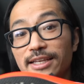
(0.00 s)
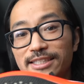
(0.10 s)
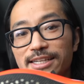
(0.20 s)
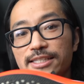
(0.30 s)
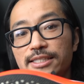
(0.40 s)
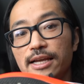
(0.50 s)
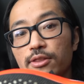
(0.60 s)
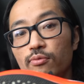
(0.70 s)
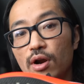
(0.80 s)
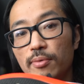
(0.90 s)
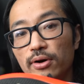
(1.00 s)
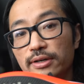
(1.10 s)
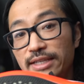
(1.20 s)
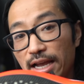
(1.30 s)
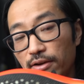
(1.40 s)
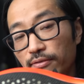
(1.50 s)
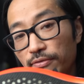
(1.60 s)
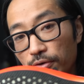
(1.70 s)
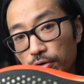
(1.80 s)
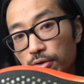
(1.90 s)
They did extend the rubber down
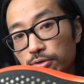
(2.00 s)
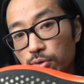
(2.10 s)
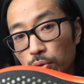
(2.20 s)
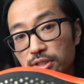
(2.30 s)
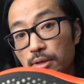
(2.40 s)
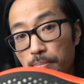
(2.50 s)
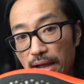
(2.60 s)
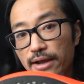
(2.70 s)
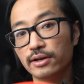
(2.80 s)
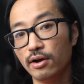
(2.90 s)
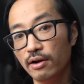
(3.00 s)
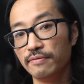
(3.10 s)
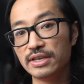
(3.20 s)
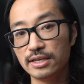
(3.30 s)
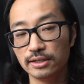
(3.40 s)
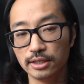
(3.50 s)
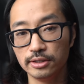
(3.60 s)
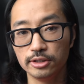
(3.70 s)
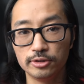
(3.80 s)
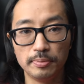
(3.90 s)
further towards the back of the heel
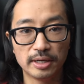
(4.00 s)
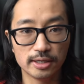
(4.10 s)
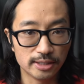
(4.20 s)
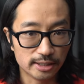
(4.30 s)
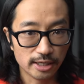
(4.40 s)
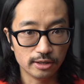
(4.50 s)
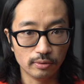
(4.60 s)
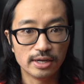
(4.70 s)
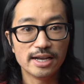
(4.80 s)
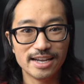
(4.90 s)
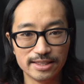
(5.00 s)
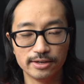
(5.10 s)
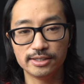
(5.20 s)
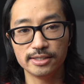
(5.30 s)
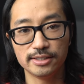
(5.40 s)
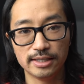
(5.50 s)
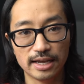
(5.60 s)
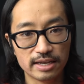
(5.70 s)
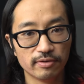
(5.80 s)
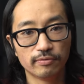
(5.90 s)
in this shoe because they did note in their testing
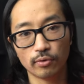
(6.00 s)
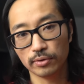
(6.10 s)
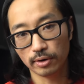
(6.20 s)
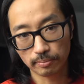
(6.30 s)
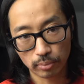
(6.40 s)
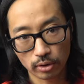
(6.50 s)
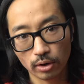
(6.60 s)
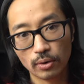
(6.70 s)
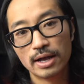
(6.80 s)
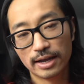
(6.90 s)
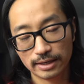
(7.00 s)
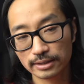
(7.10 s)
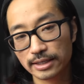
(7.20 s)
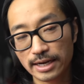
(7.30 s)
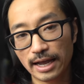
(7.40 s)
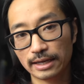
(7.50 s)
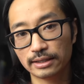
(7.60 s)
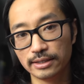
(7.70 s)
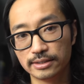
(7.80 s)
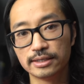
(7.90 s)
that even for their pro and elite
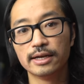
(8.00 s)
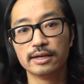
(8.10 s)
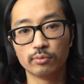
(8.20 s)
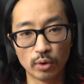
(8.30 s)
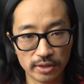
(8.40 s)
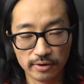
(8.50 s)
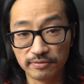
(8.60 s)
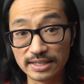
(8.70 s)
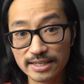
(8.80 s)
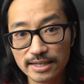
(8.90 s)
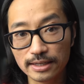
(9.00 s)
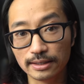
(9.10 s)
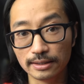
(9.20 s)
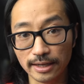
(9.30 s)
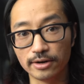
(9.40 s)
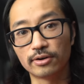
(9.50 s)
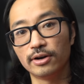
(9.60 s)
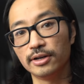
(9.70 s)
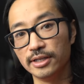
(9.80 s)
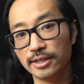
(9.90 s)
athletes, when they're fatigued later
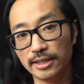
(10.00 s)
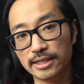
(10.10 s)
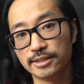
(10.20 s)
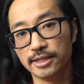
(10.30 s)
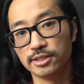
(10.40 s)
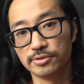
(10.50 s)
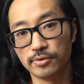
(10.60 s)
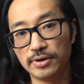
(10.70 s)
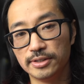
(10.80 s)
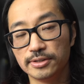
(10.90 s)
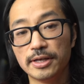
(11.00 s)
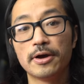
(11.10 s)
on in the late stages of the races,